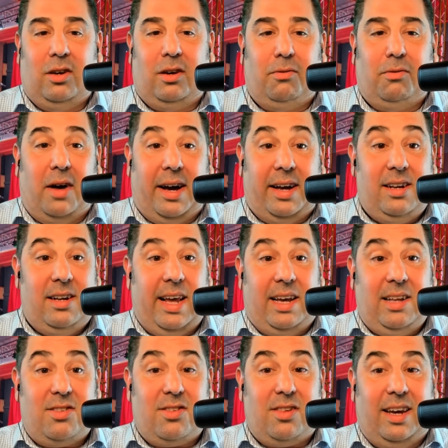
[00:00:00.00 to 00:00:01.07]
You can find
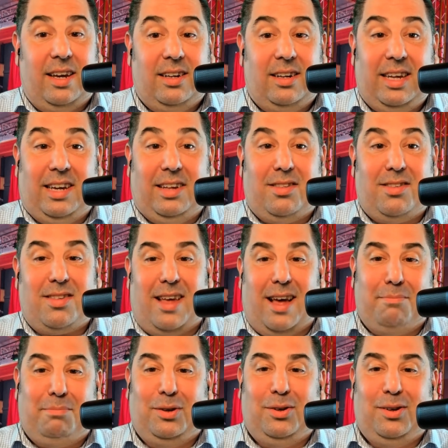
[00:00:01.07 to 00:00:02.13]
dates and deets
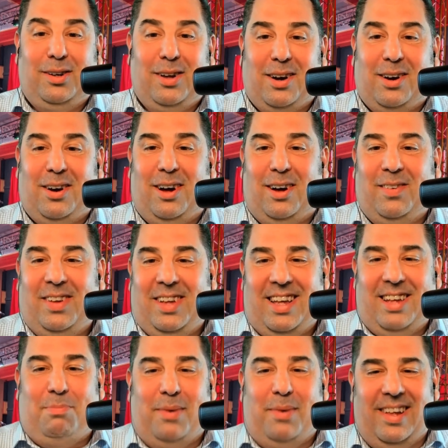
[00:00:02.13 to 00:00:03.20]
at Poduty.com.
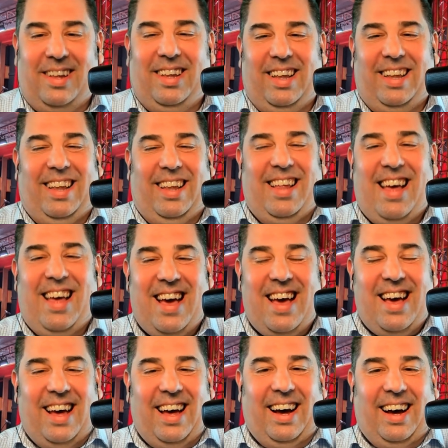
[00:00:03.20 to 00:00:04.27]

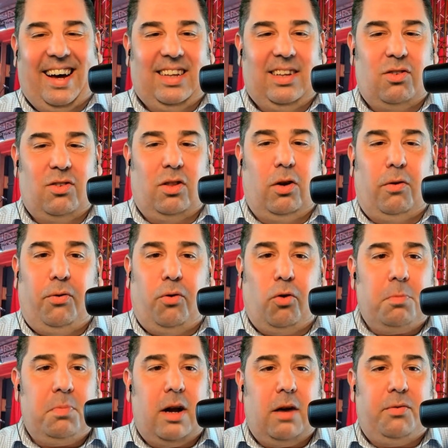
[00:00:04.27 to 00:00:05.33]
There's a little
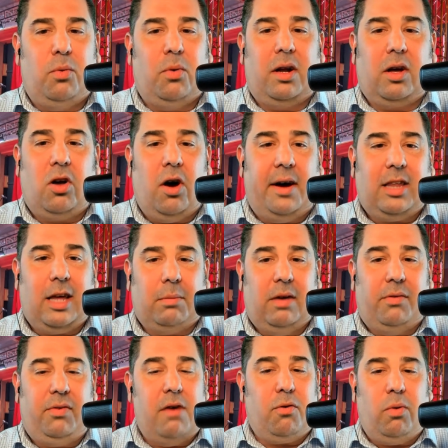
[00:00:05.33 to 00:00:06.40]
form there if you want to
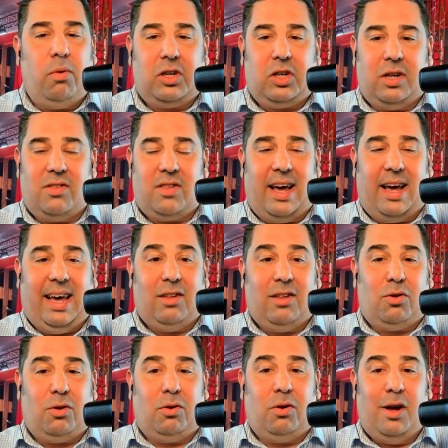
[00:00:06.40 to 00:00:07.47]
contact me. If you have questions, I
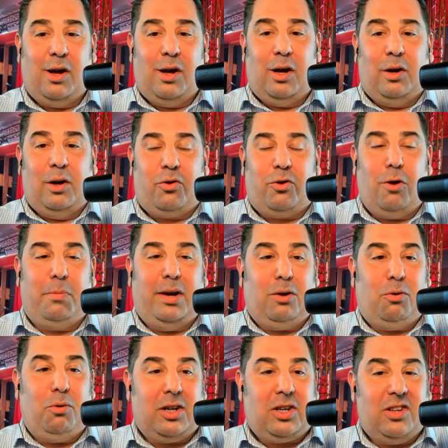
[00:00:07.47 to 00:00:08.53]
answer so
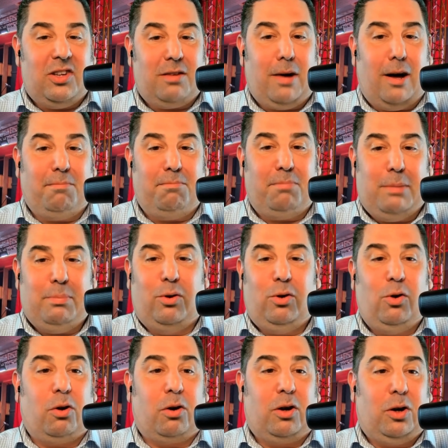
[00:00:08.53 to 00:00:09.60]
many questions about
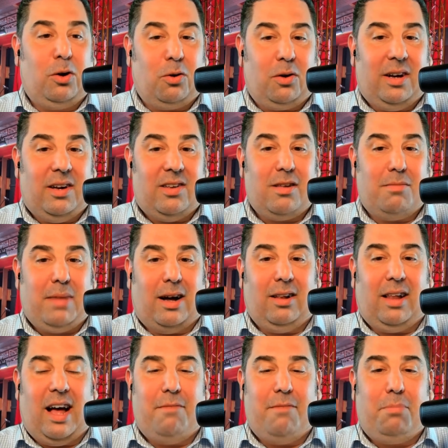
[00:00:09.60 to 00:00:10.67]
people who are curious
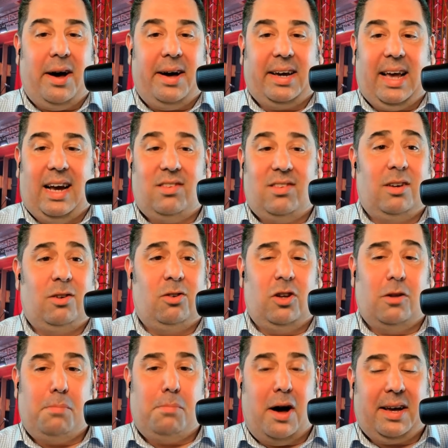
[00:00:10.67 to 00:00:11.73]
about live podcasting or
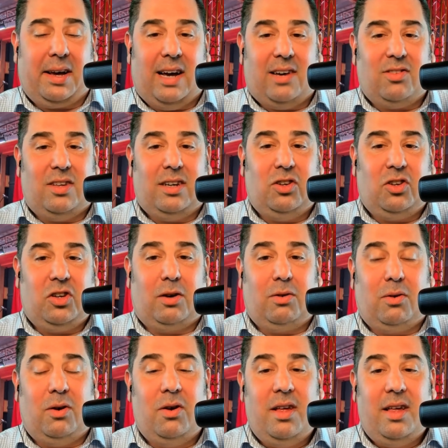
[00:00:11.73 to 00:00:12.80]
just podcasting in
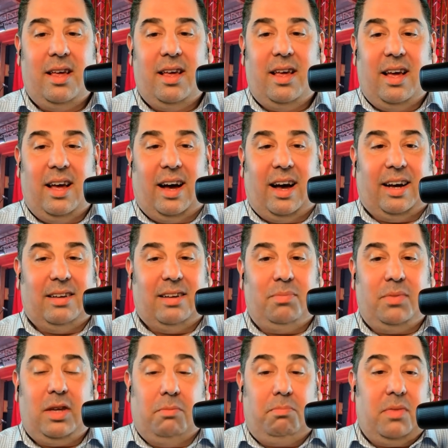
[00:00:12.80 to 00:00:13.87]
general.
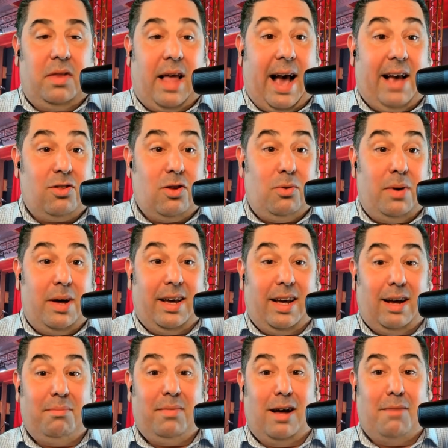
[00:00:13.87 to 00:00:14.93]
Ask away.
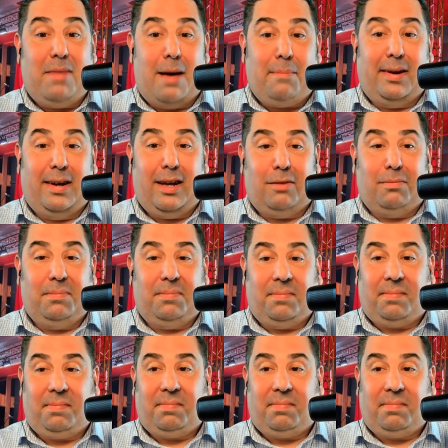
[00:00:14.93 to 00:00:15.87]
I'm happy to help.